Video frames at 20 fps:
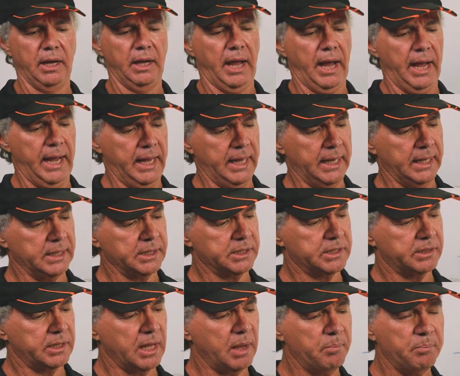And
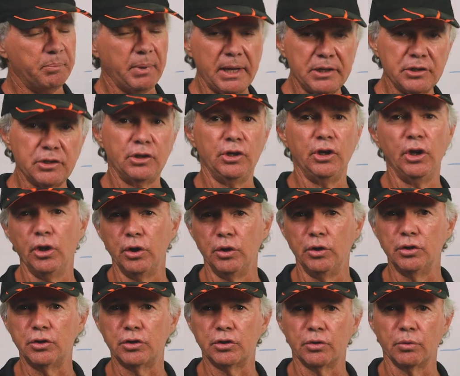they're best
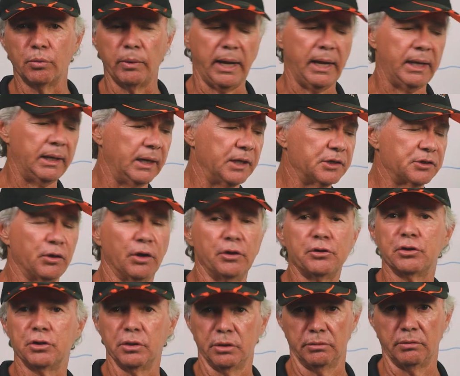used when it's not
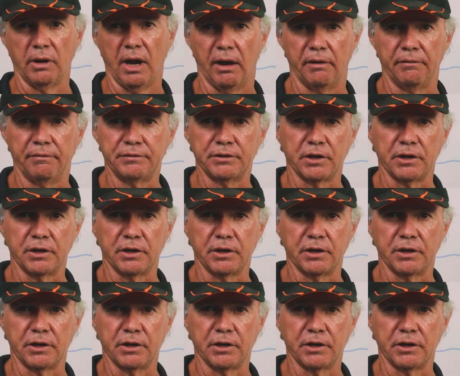too rough.